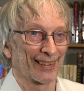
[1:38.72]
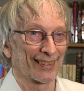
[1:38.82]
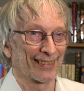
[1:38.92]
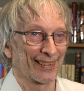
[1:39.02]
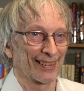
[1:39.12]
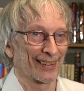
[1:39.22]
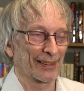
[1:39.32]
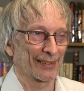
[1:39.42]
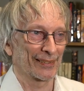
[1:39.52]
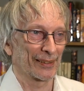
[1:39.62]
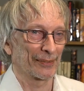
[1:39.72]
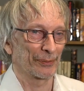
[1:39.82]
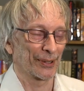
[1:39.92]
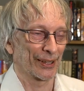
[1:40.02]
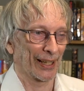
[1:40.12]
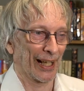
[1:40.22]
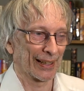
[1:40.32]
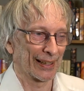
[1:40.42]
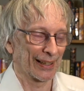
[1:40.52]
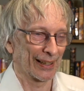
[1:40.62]
uh,
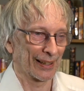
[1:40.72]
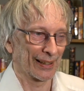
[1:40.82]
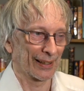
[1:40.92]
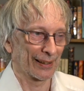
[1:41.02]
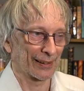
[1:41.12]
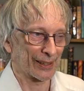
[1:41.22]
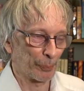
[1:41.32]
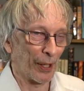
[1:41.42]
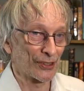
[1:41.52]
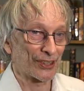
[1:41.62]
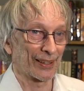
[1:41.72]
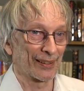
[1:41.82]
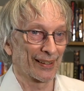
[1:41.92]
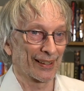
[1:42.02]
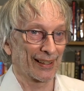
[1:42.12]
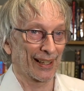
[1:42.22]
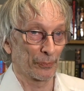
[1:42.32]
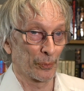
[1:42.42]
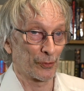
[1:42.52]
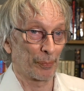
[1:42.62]
and suppose that that
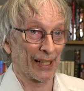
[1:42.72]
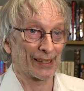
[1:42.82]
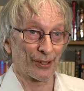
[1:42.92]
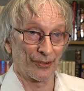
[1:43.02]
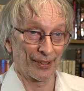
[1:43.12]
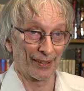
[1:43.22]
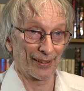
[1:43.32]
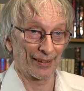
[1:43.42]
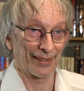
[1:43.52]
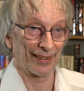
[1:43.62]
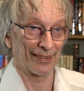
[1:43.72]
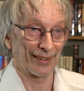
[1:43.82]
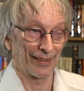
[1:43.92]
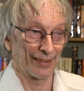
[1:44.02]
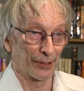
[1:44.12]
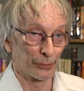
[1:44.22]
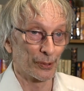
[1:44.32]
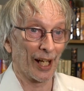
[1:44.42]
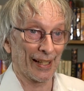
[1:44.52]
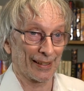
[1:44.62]
it was based on the
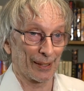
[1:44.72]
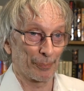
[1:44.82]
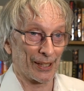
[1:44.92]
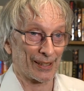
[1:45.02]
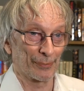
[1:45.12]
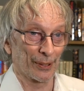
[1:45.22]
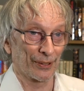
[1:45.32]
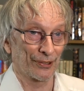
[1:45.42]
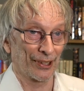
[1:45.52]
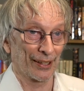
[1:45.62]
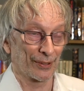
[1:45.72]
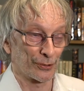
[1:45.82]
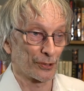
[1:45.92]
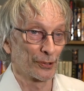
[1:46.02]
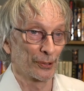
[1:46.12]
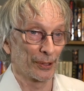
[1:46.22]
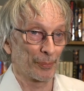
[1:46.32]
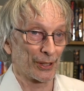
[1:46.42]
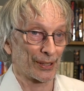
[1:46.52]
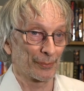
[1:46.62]
right epistemology, the true
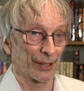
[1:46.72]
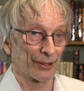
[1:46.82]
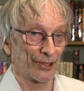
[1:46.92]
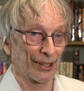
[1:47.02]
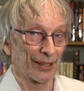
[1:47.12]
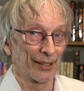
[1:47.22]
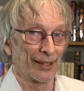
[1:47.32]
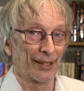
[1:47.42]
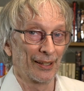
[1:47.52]
epistemology,